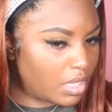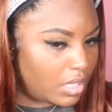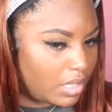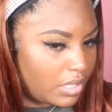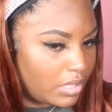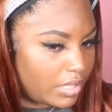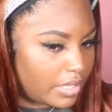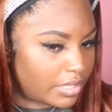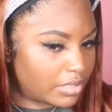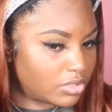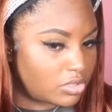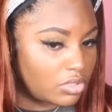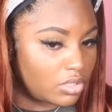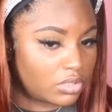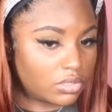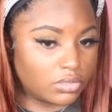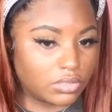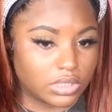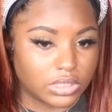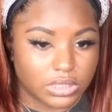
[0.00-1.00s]
yeah,
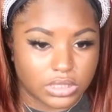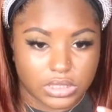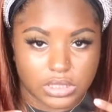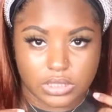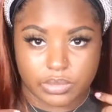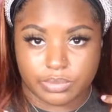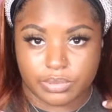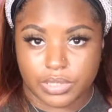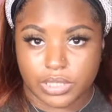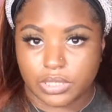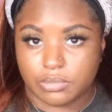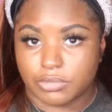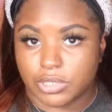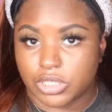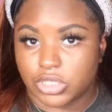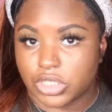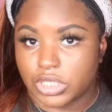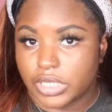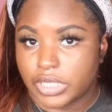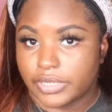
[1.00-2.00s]
so this is pretty
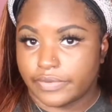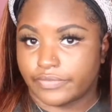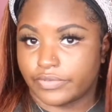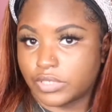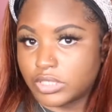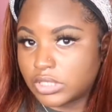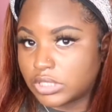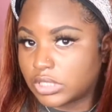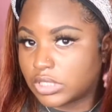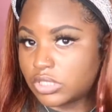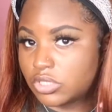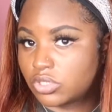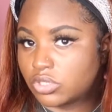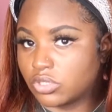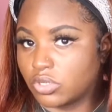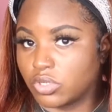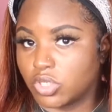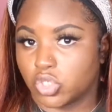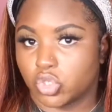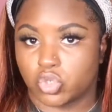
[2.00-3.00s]
much it for this
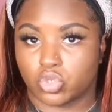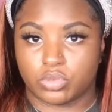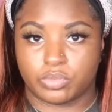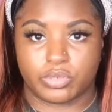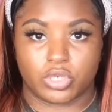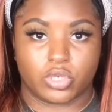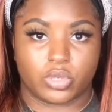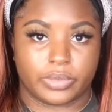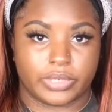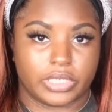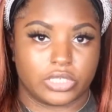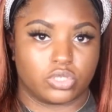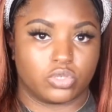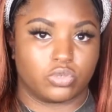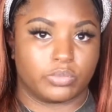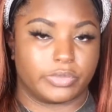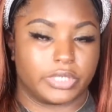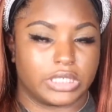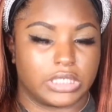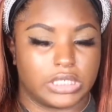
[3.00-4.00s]
install. It's super quick,
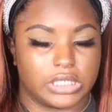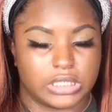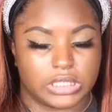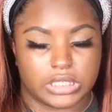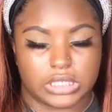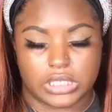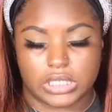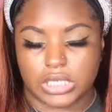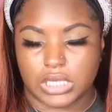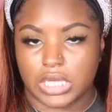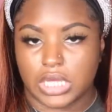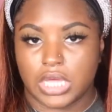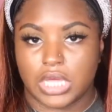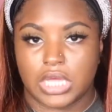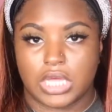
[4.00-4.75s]
super easy.